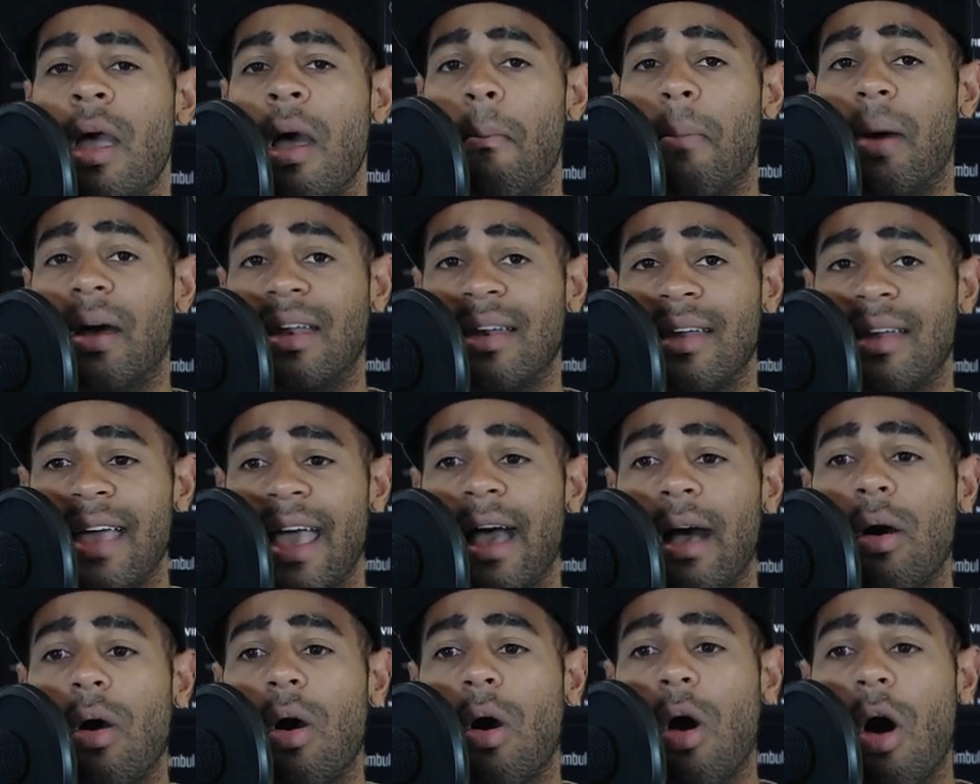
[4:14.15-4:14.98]
But
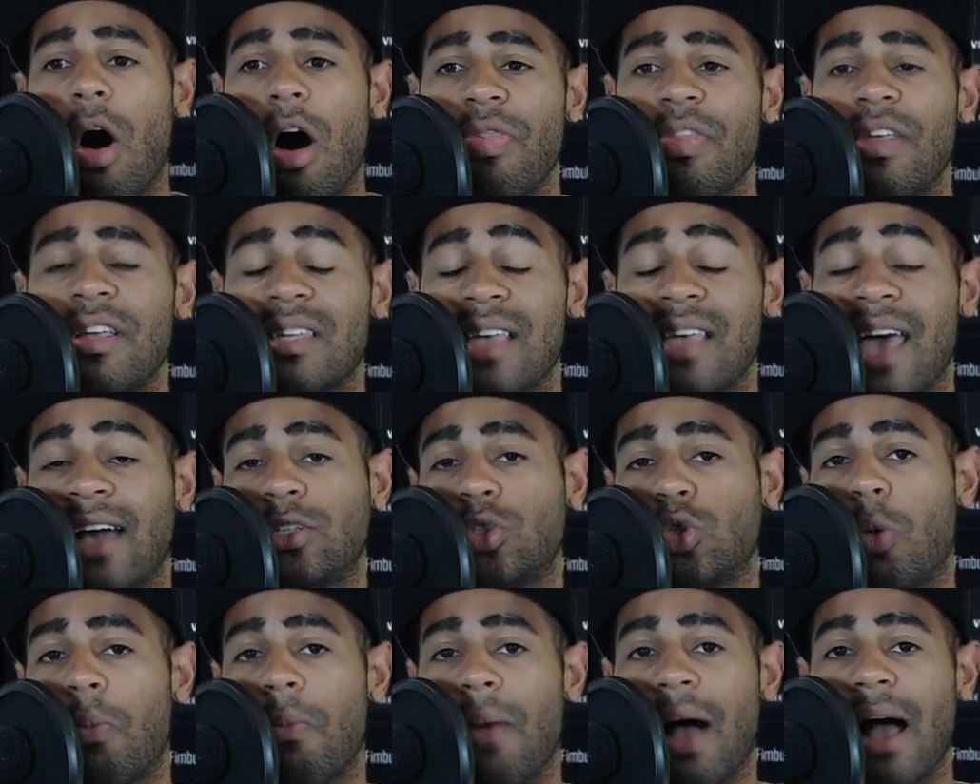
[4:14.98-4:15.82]
now on this
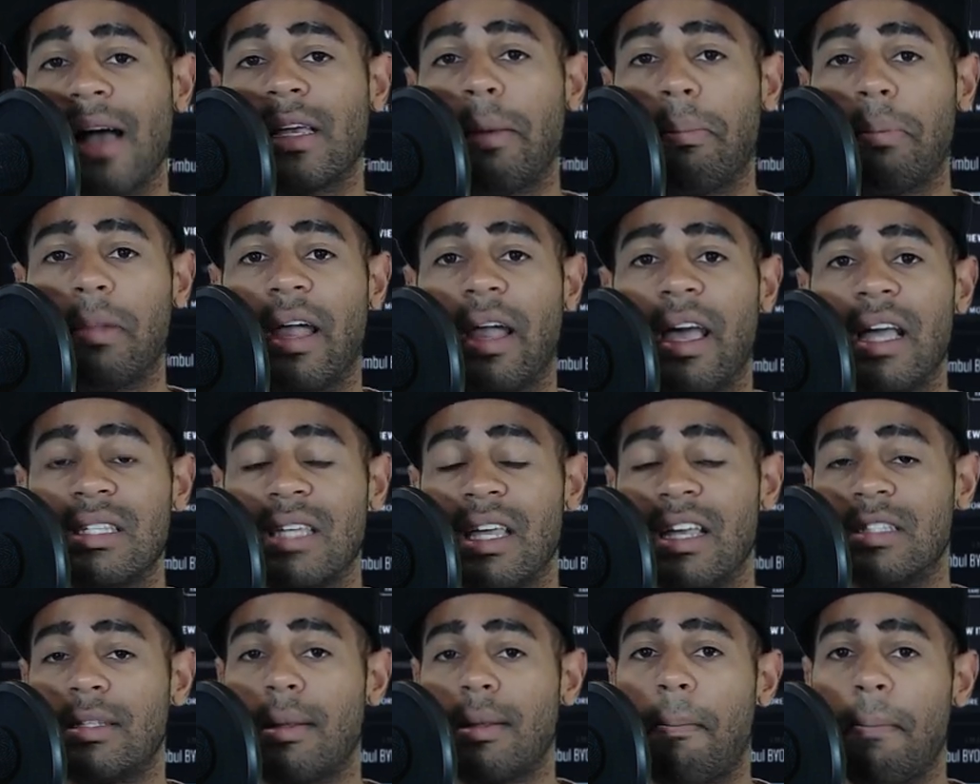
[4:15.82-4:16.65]
actual marketplace,
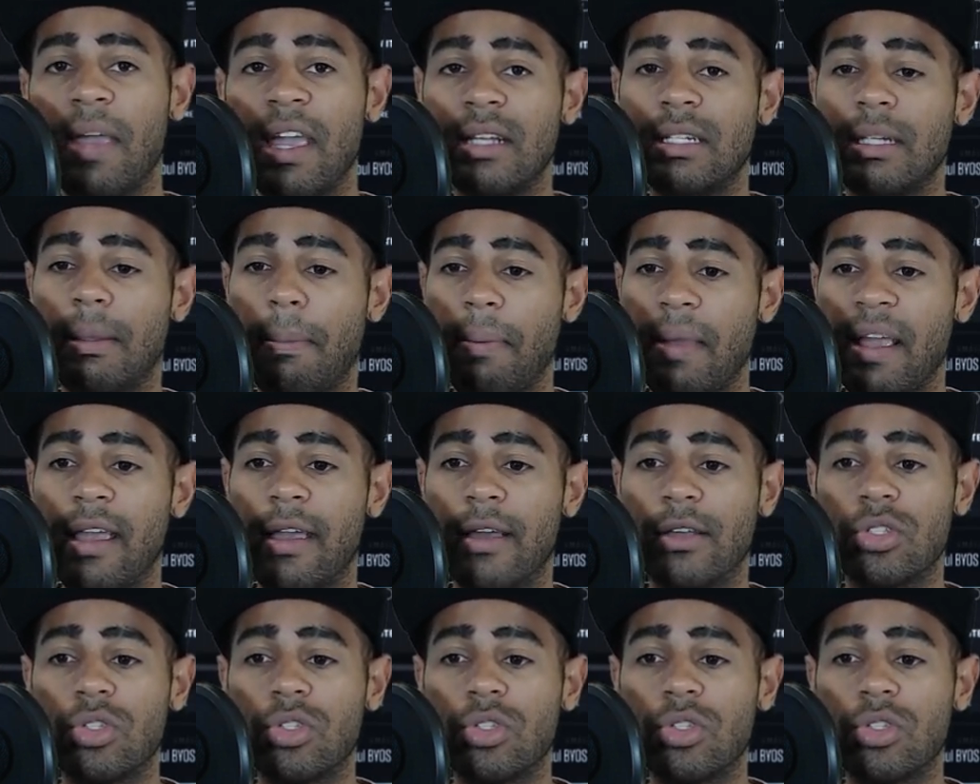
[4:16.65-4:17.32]
it's peer to peer.